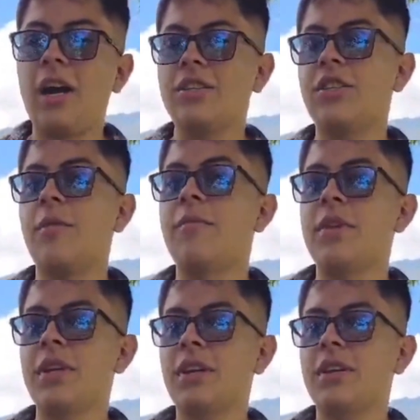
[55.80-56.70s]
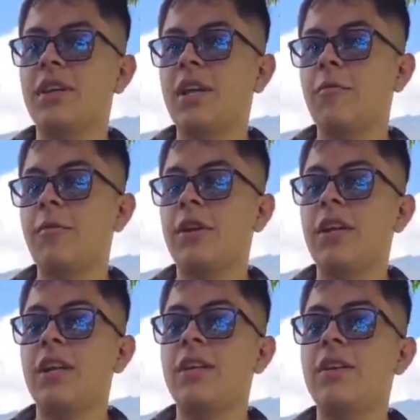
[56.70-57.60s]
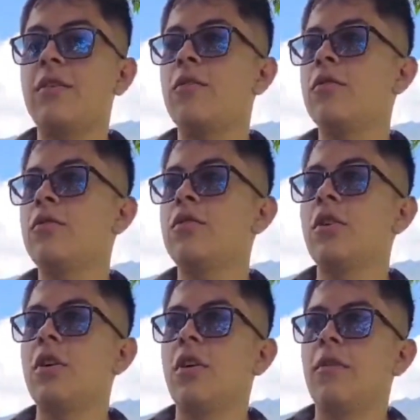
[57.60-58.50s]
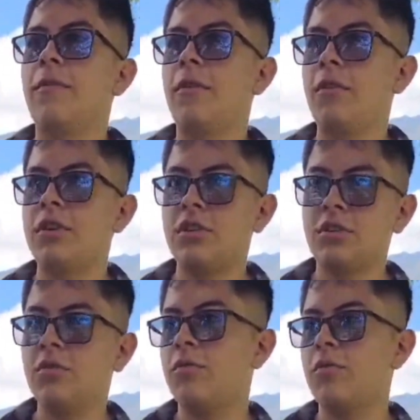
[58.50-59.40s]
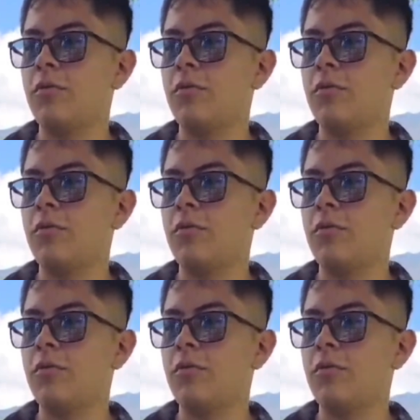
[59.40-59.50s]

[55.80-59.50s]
something that we can use for us to